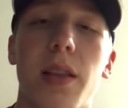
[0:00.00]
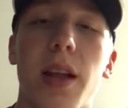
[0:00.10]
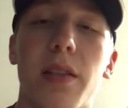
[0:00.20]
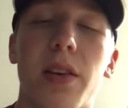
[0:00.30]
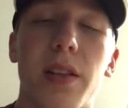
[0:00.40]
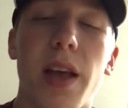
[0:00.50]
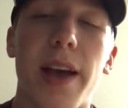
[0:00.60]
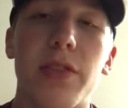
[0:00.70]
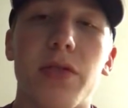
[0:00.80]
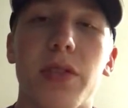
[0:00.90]
then took the
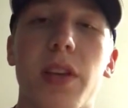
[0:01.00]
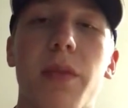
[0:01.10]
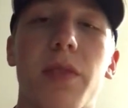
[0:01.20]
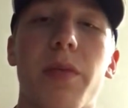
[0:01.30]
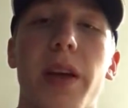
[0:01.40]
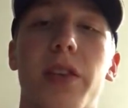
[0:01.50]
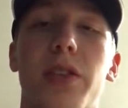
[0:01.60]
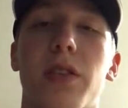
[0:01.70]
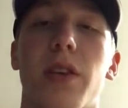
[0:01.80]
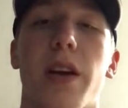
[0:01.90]
extra step to make
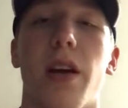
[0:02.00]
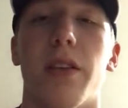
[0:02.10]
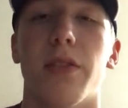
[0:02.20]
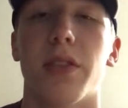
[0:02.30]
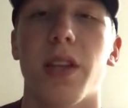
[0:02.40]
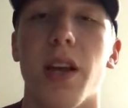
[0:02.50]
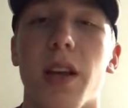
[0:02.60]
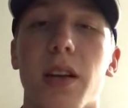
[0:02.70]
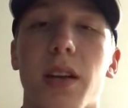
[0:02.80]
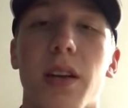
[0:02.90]
sure I
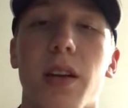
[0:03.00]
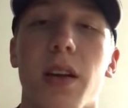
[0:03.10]
understand